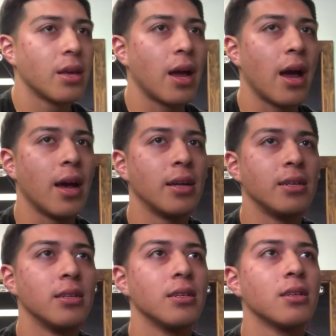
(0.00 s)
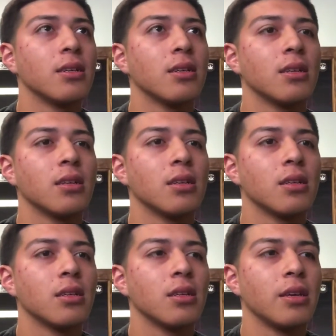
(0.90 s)
and
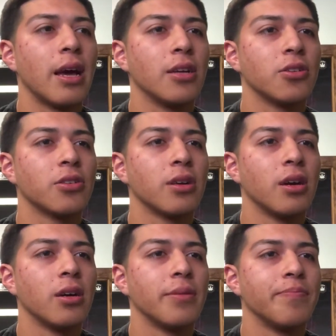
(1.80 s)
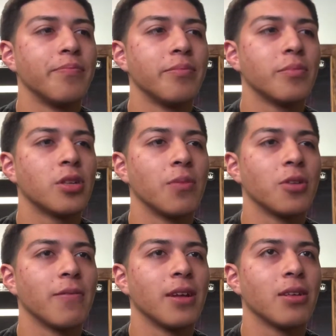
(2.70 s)
yeah, just uh, some
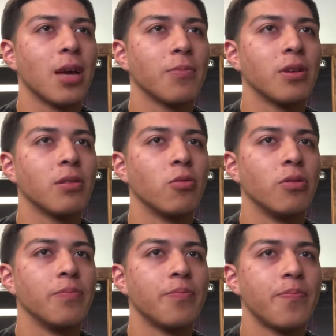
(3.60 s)
stuff that's happened. Well,